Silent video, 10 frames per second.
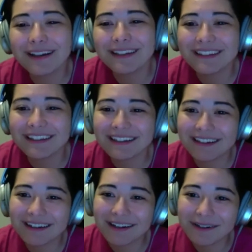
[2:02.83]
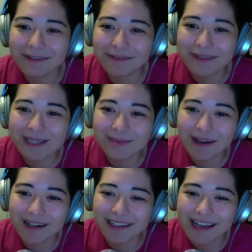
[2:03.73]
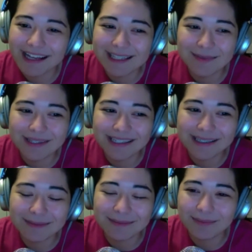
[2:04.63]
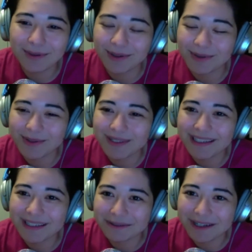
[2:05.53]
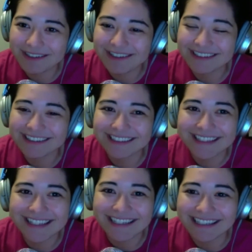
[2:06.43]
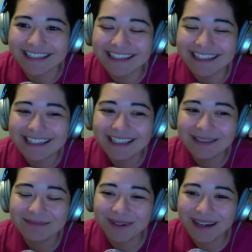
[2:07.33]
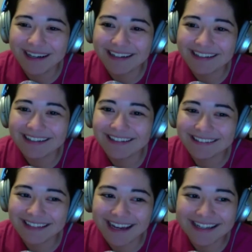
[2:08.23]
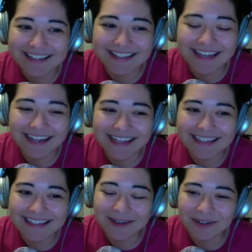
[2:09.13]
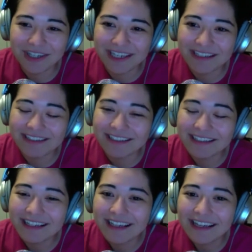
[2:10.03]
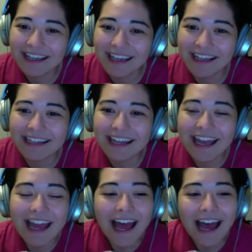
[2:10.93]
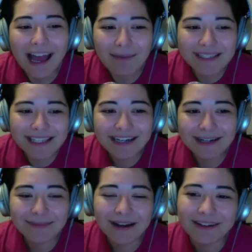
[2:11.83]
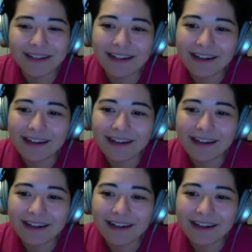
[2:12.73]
year of this podcast being produced in Washington, D.C., but alas, that has now changed. And I'm excited about it.